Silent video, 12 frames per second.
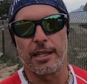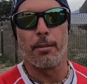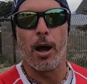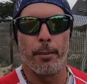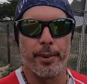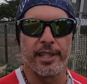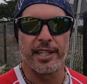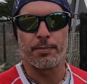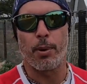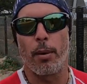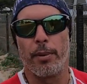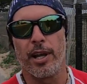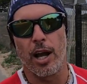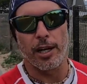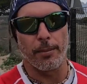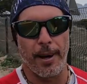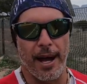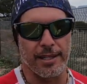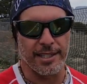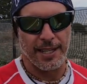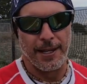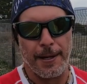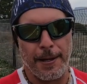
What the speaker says: the moment. It's probably on about